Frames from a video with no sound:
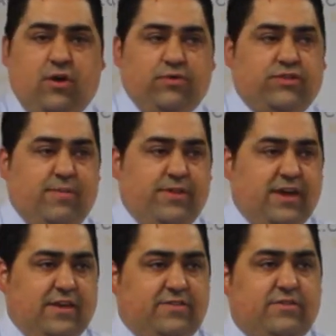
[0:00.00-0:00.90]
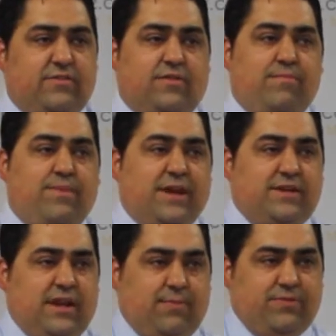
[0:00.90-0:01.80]
some of this, some big
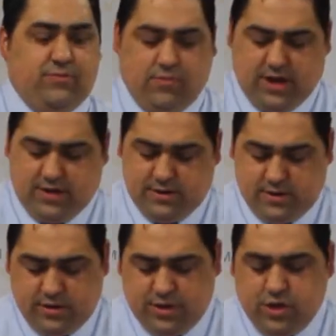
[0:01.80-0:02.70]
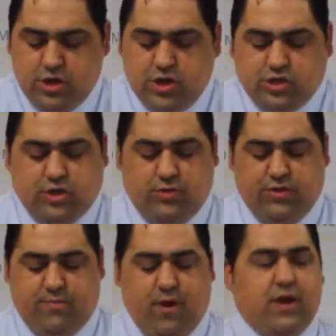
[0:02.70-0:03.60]
dips, right? So
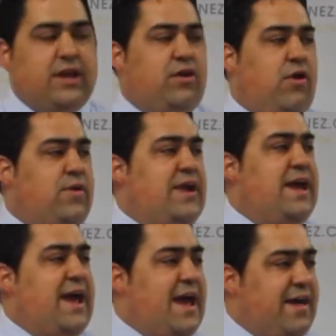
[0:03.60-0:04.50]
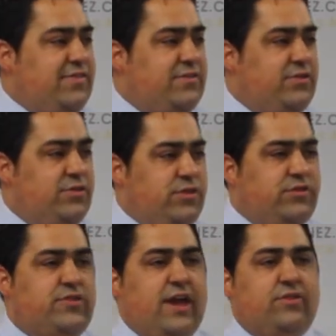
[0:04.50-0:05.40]
the market already has
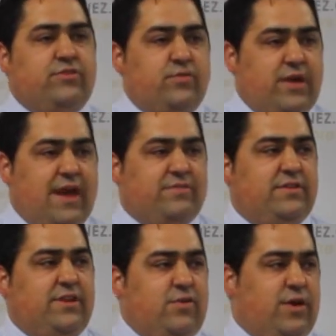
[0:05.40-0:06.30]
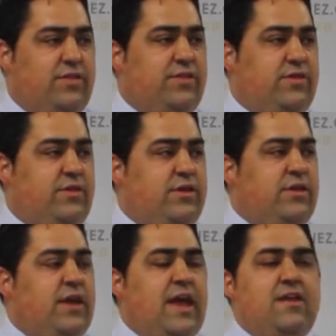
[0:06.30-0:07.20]
those cycles that we have to deal with.
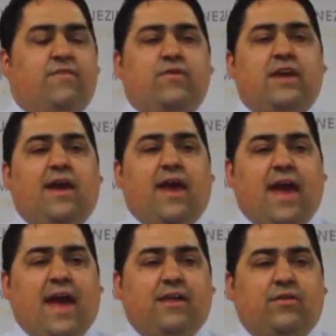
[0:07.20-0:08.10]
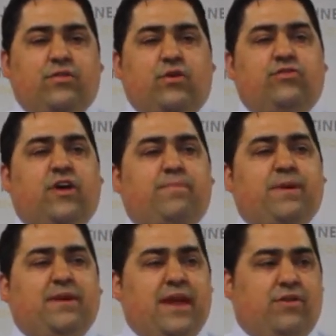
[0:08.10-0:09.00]
And if we add those up
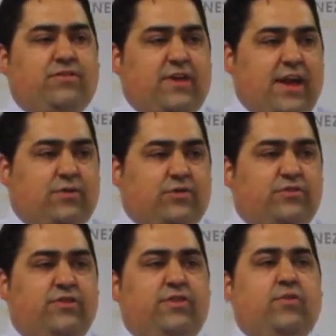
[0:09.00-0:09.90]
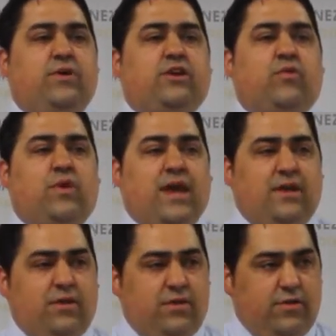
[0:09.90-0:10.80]
and down cycles that we
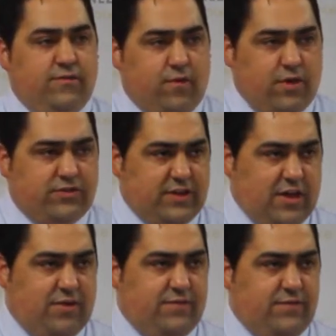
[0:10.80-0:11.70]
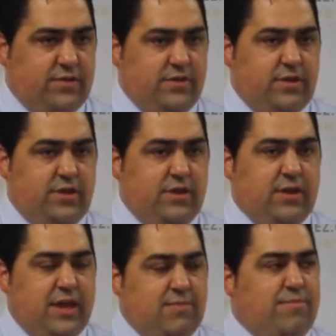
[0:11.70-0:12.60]
create for ourselves,
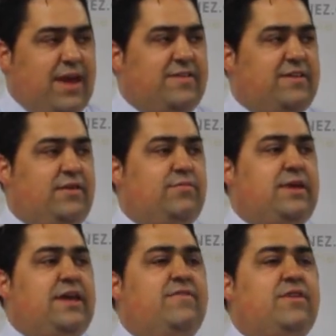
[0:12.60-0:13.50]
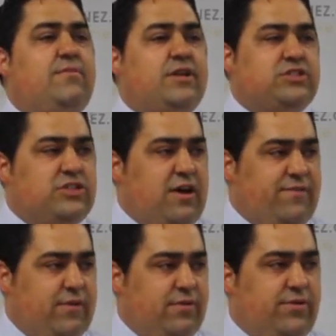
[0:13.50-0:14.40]
it makes it even much
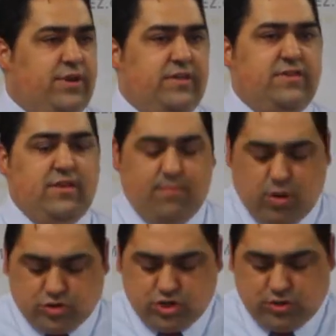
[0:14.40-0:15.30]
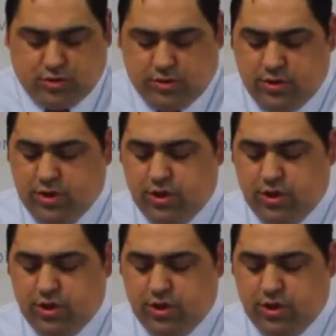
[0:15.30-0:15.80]
tougher. It's an emotional